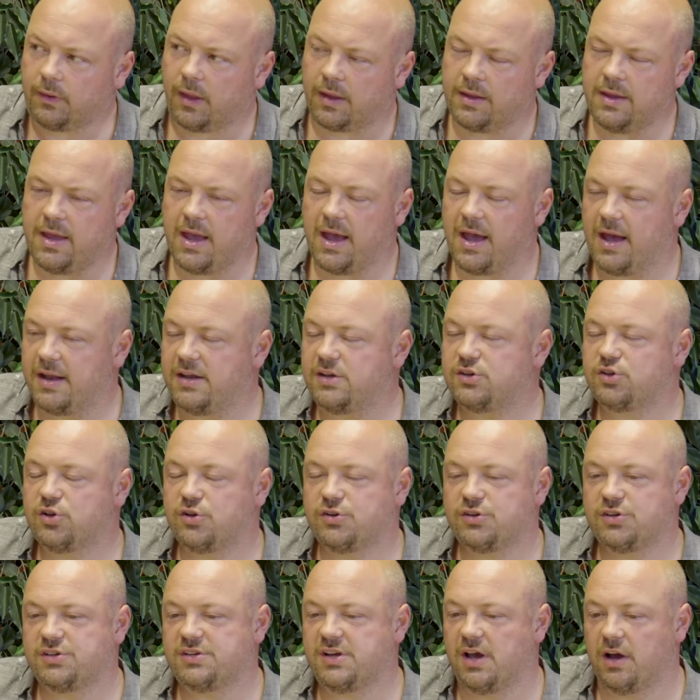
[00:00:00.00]
Yeah, and it's
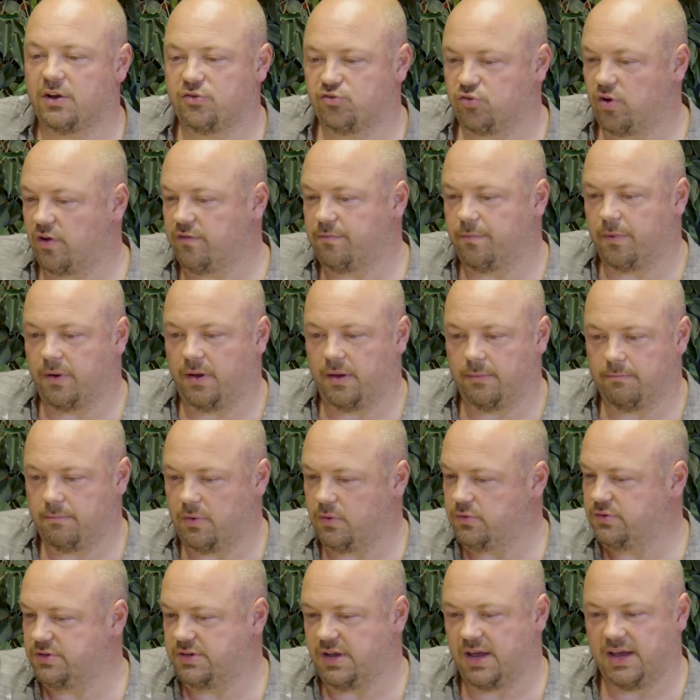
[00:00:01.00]
good to see it. I drive by it
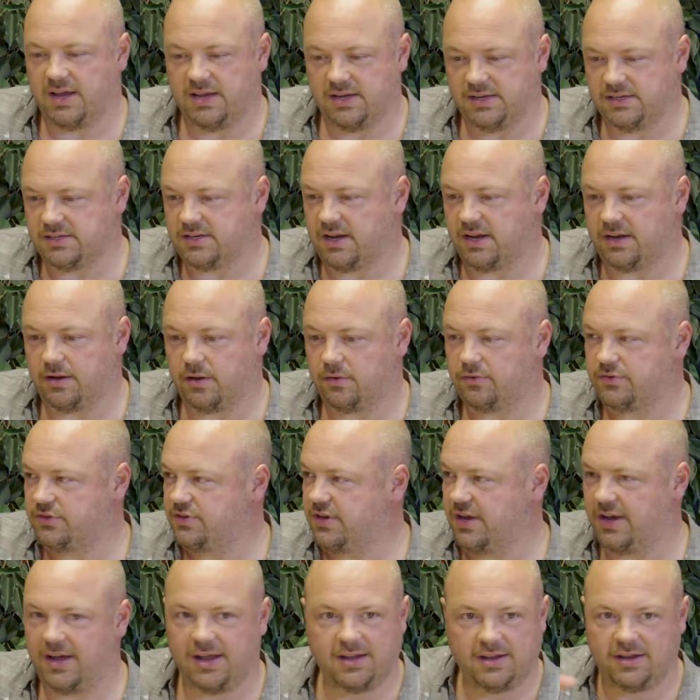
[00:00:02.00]
most days, and I'll
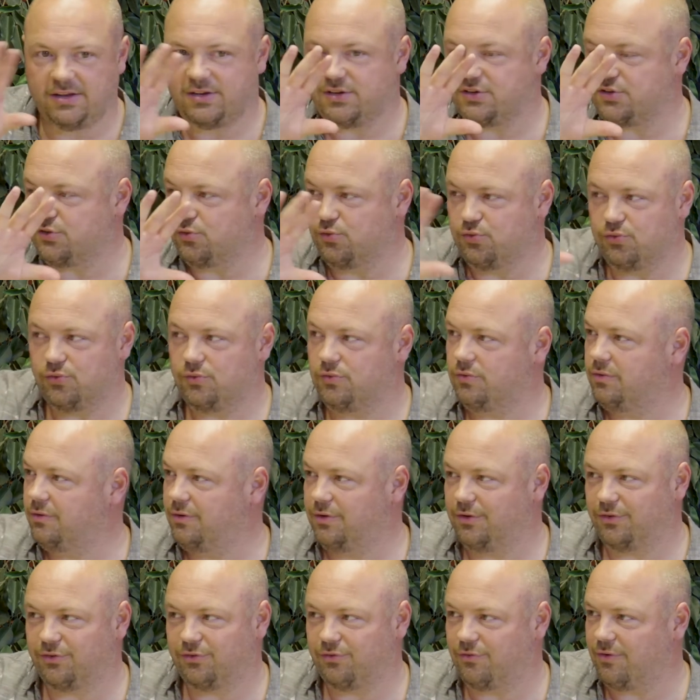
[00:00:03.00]
see it, and it just all
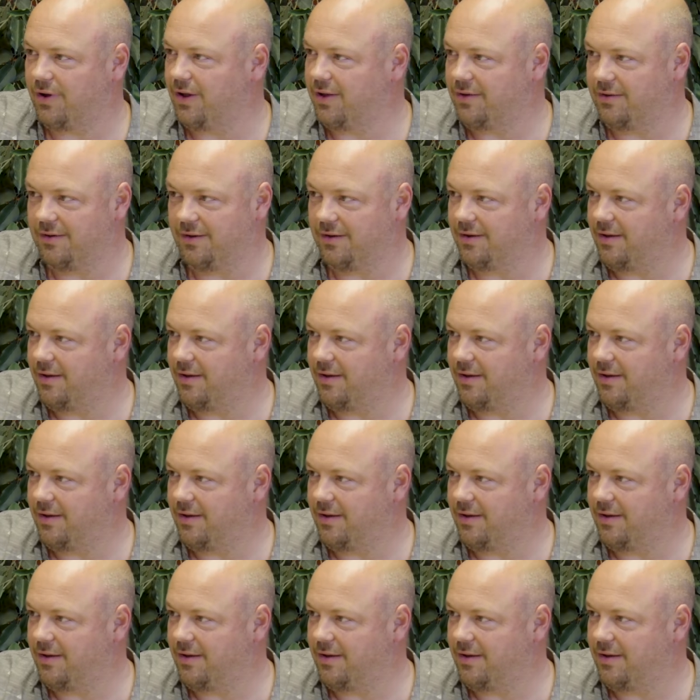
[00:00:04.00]
looks great.